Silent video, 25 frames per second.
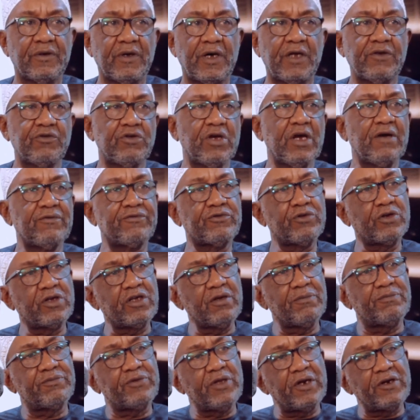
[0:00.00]
And you have to
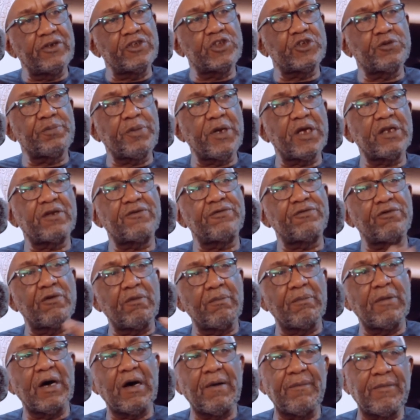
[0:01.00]
keep the respect for
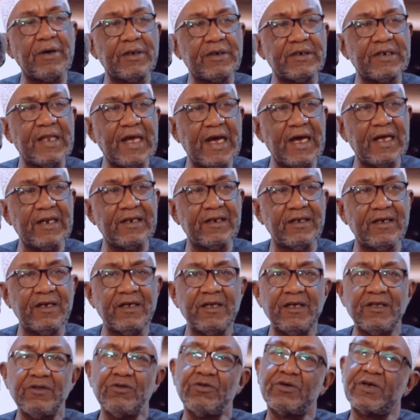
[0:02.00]
mom and dad.
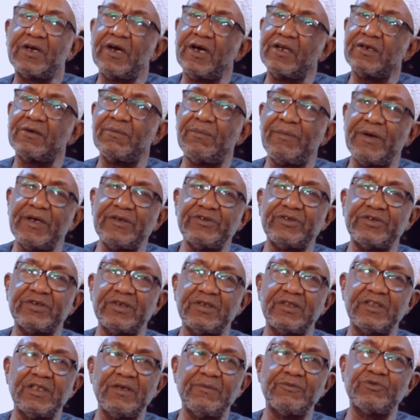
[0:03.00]
You can't
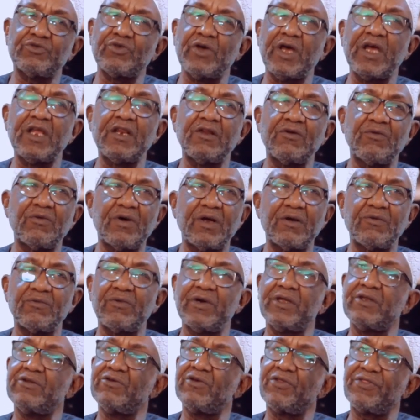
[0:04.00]
mention them to anyone
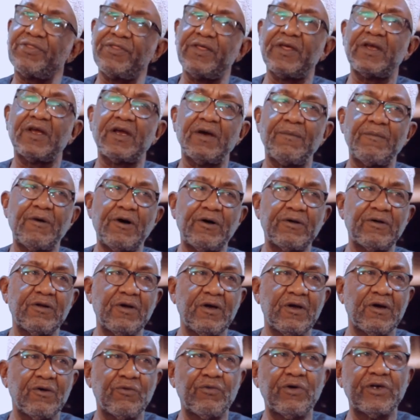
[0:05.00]
when you think about
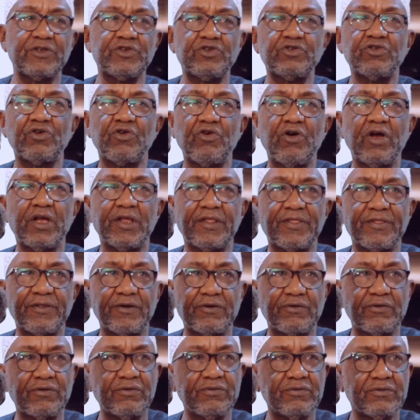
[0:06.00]
what you're going
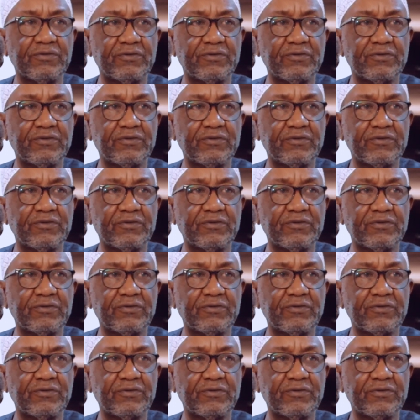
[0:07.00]
through.